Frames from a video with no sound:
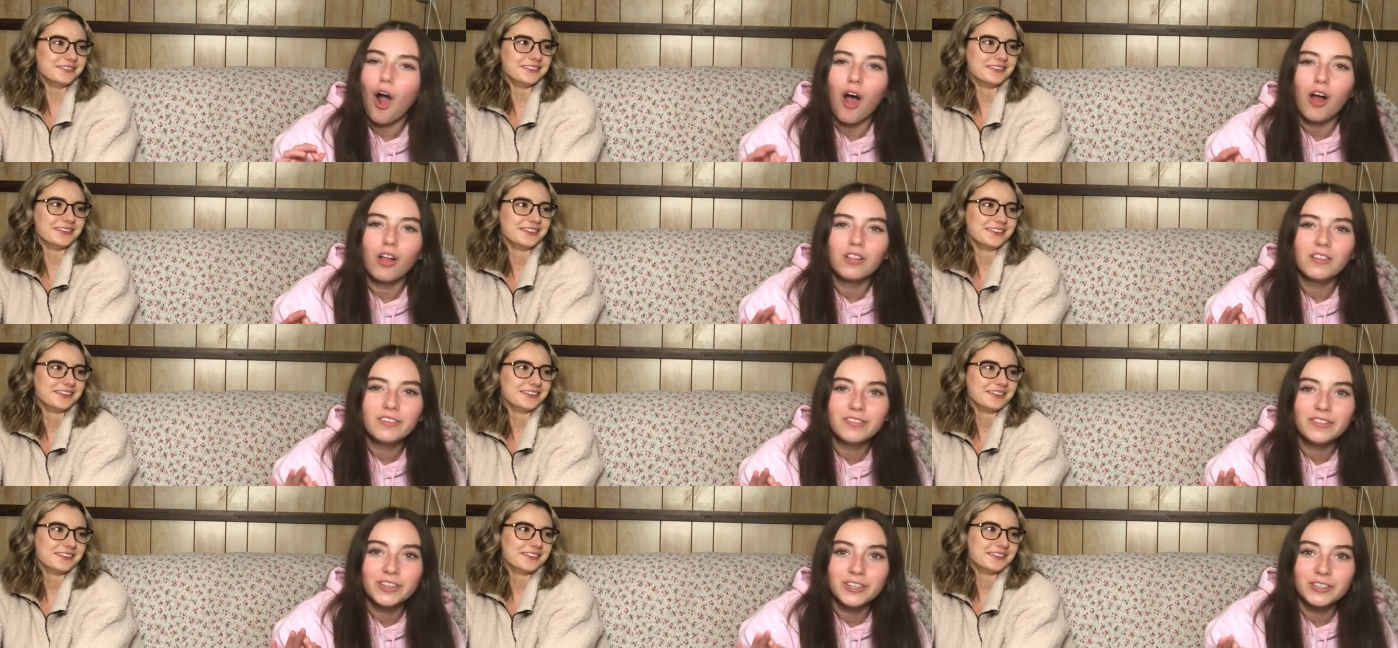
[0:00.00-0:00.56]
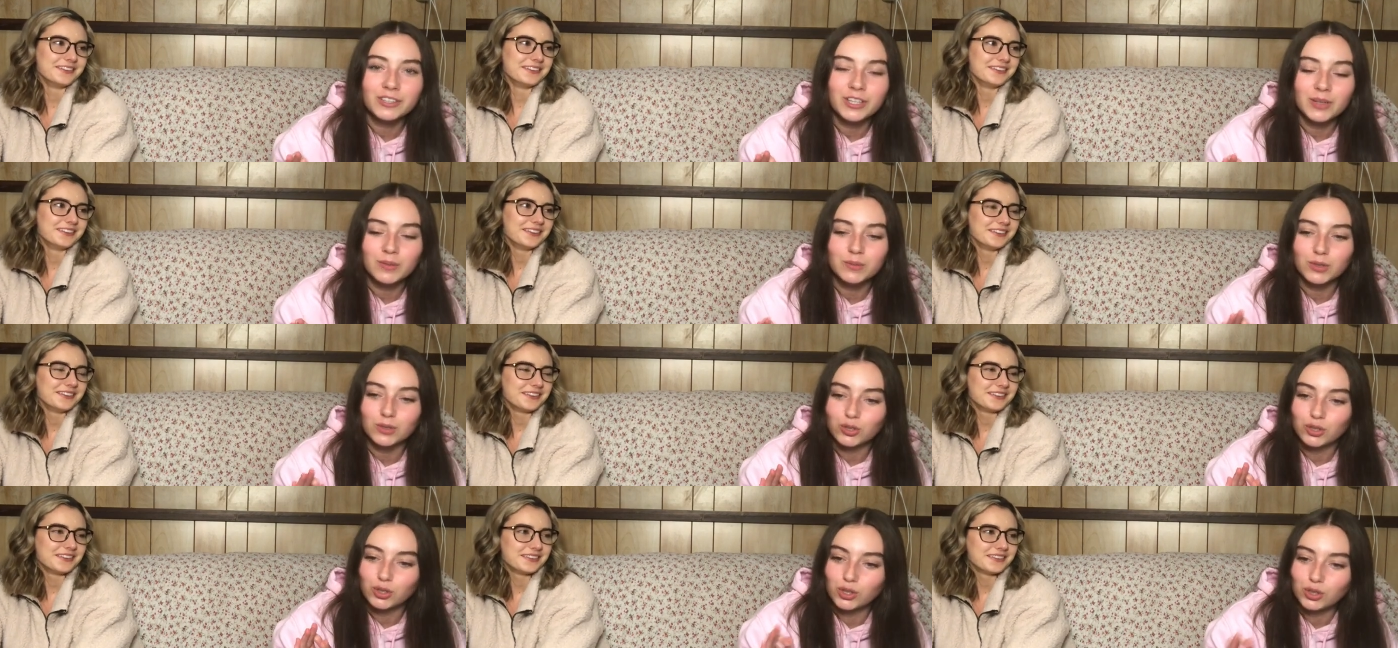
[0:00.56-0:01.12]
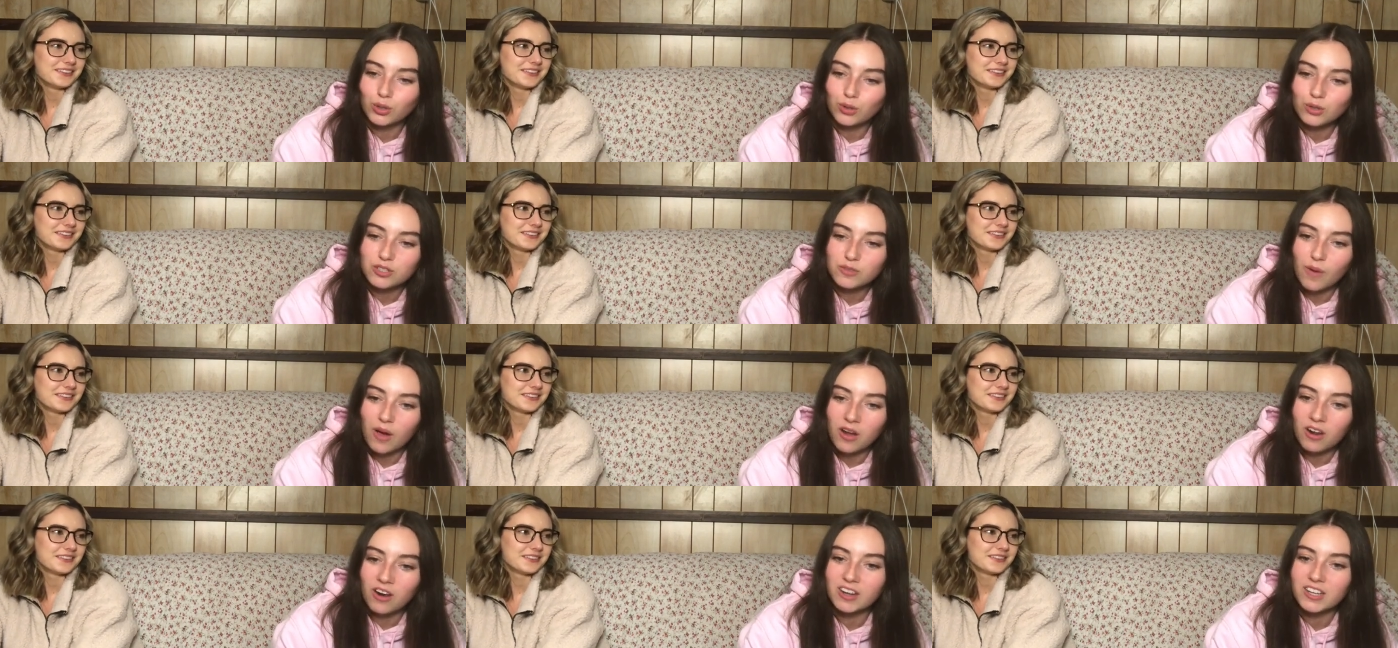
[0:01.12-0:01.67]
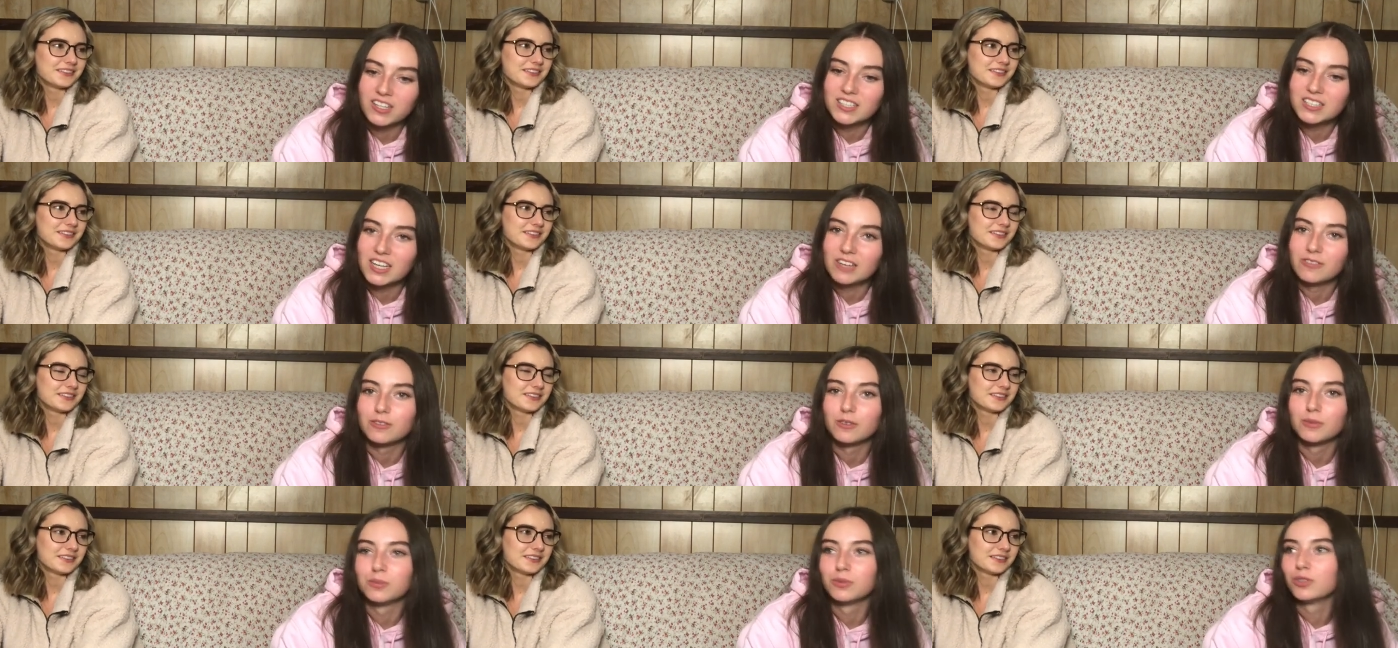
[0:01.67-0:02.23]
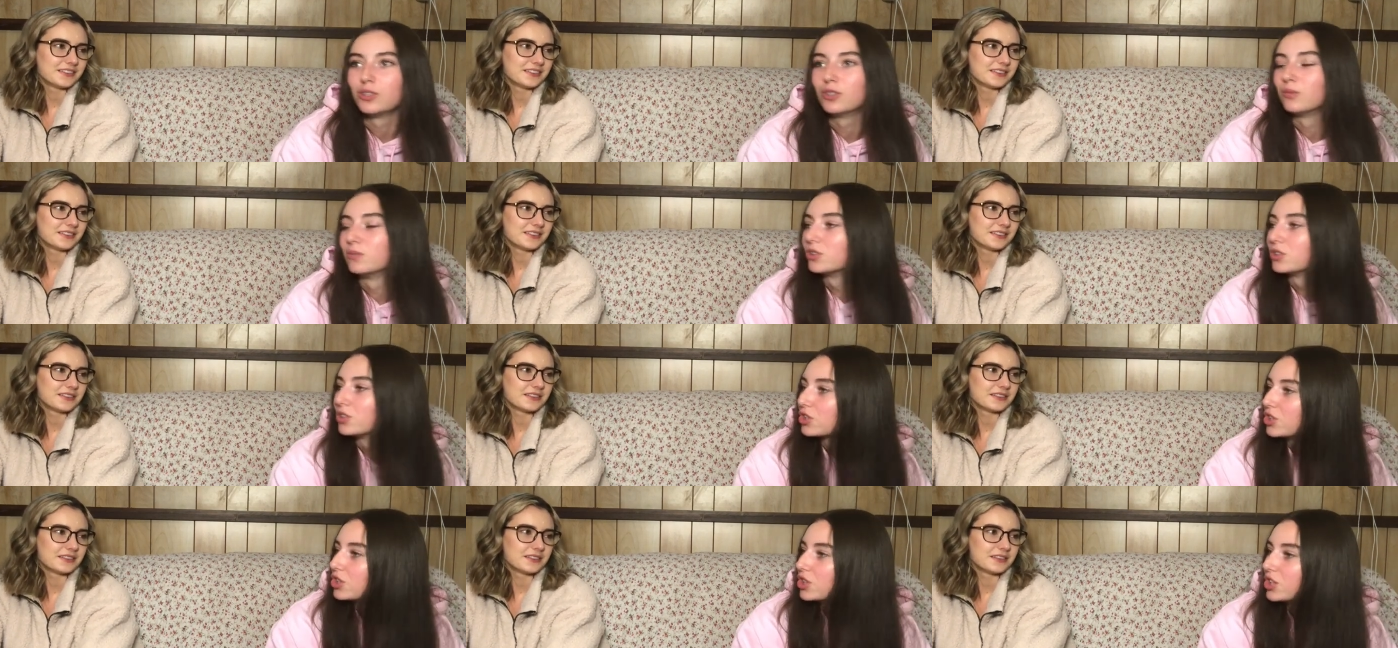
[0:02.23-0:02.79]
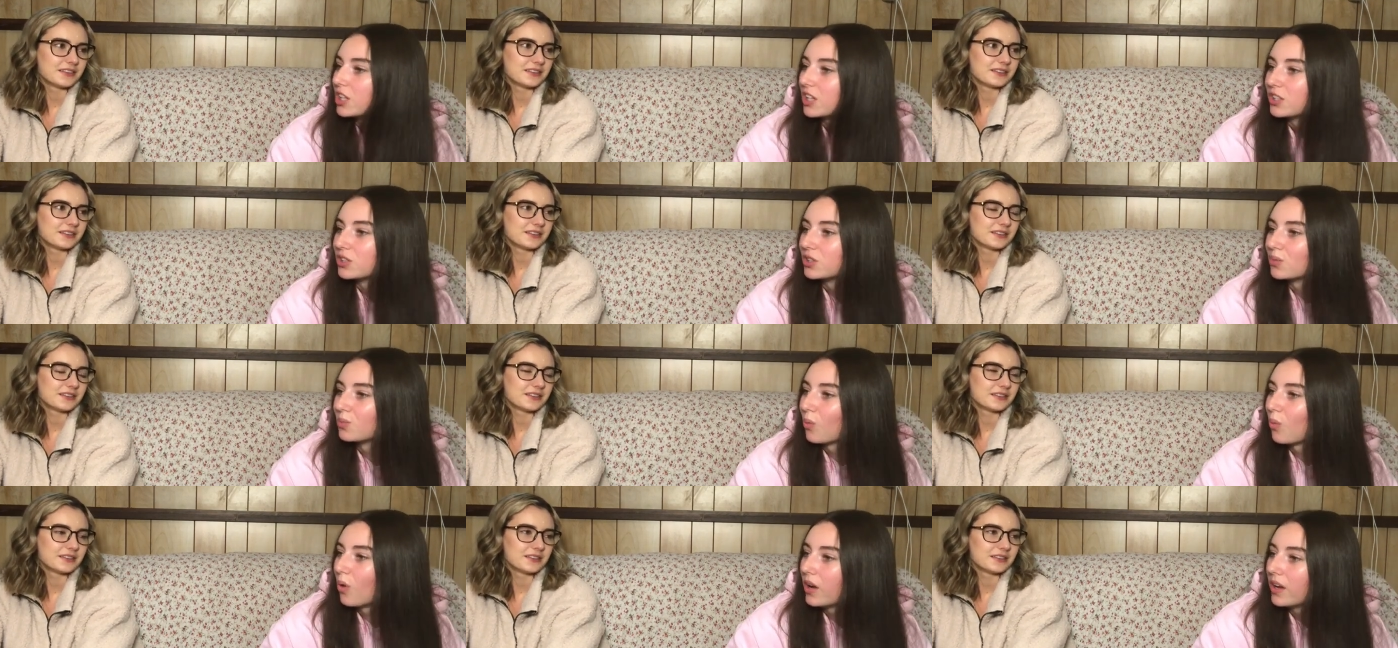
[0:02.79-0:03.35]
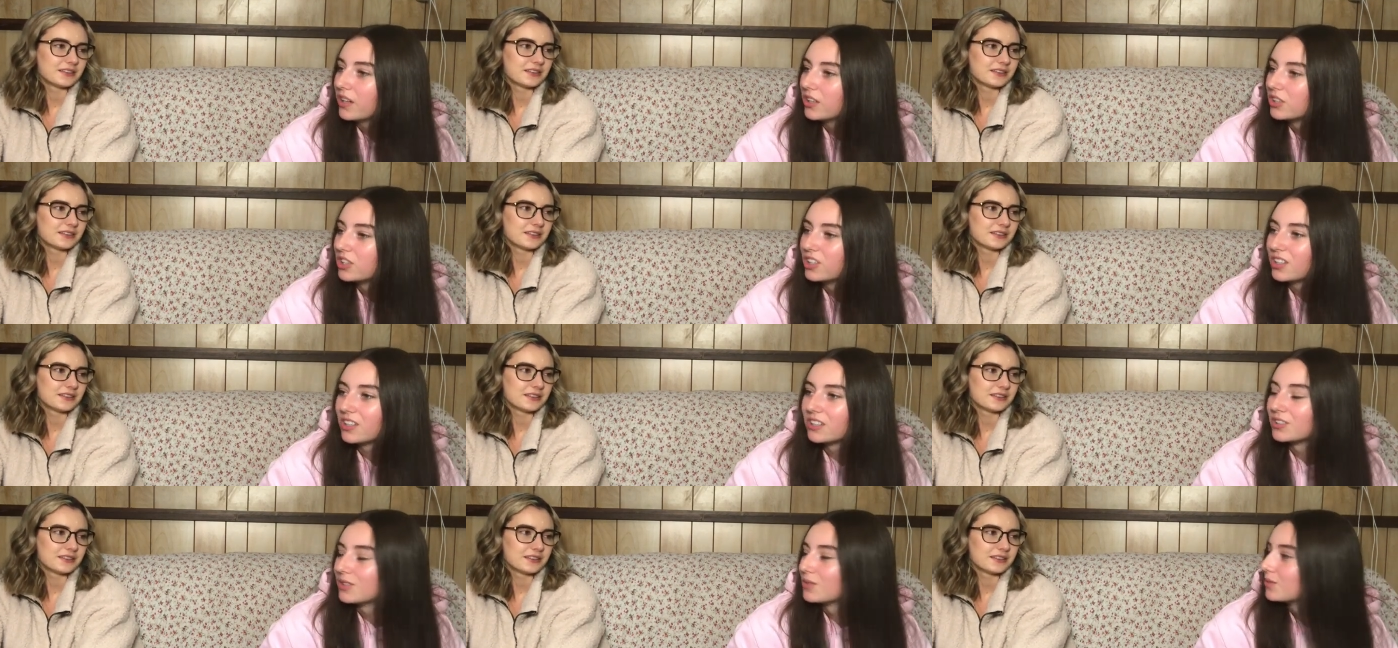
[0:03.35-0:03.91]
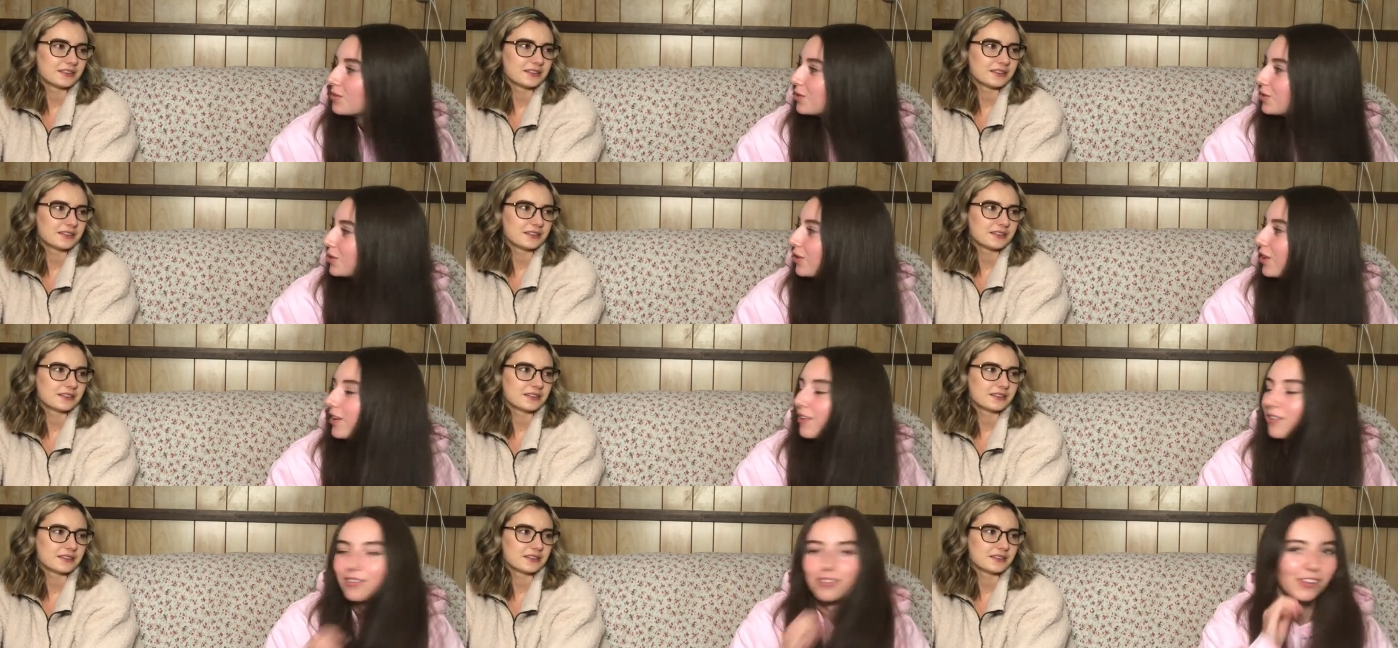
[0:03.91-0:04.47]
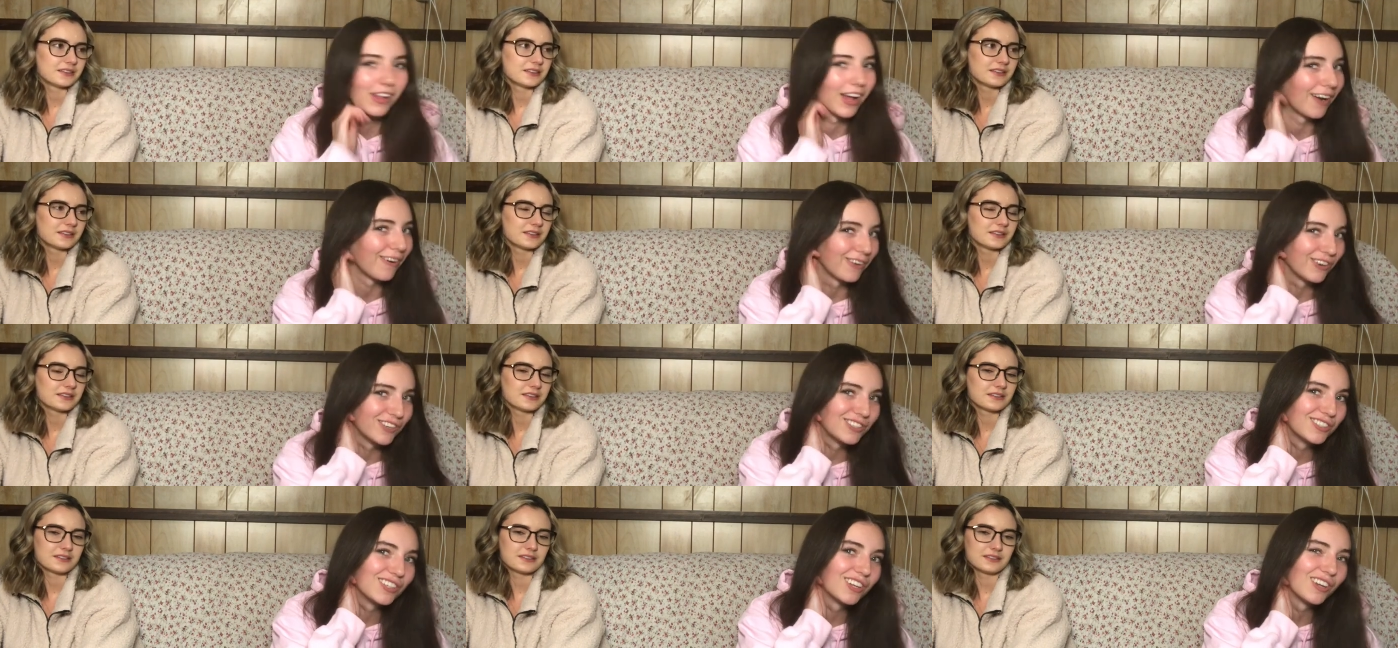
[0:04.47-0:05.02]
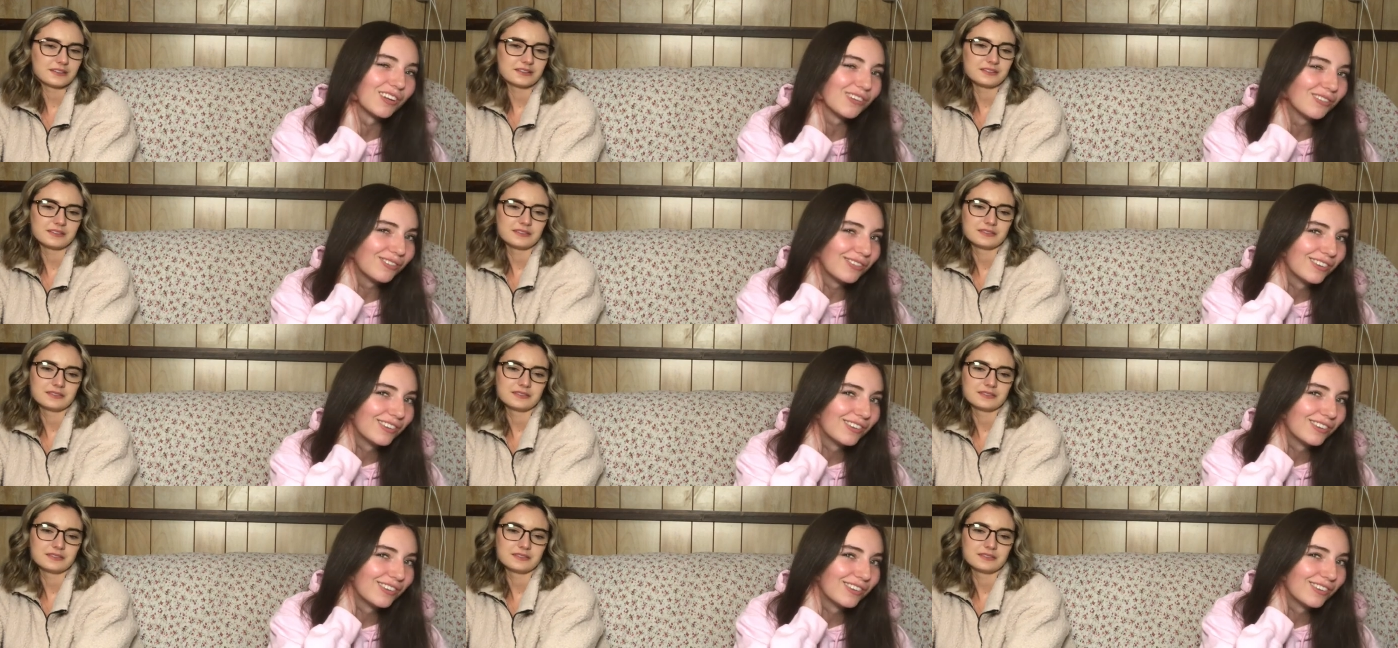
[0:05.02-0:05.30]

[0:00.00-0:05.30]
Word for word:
Speaker 1: All of their names are so spot on except for Blooms. She does what? She doesn't do like flower stuff.